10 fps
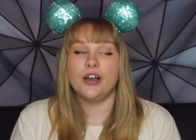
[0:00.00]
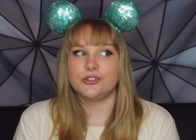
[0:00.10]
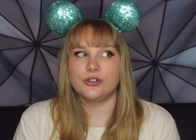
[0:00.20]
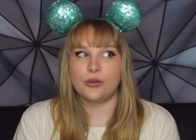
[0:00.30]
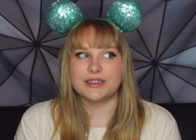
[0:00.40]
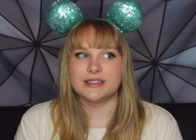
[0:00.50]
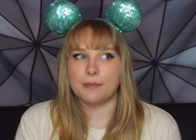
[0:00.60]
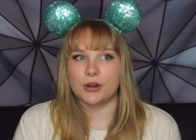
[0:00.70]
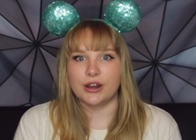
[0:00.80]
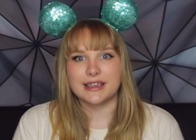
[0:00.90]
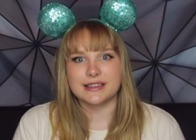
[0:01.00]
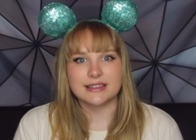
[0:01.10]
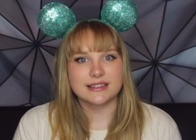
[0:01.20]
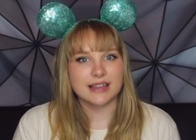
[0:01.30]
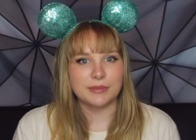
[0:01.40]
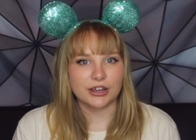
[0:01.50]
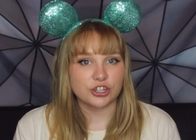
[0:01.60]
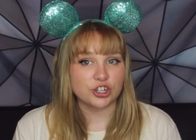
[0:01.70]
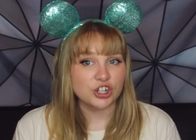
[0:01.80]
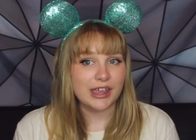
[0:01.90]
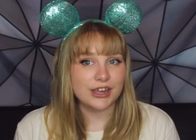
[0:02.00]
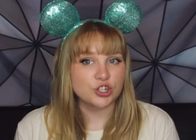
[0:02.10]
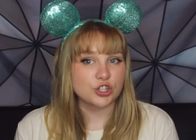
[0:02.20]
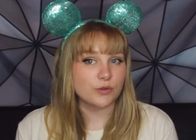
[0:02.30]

Also know this number is subject to change,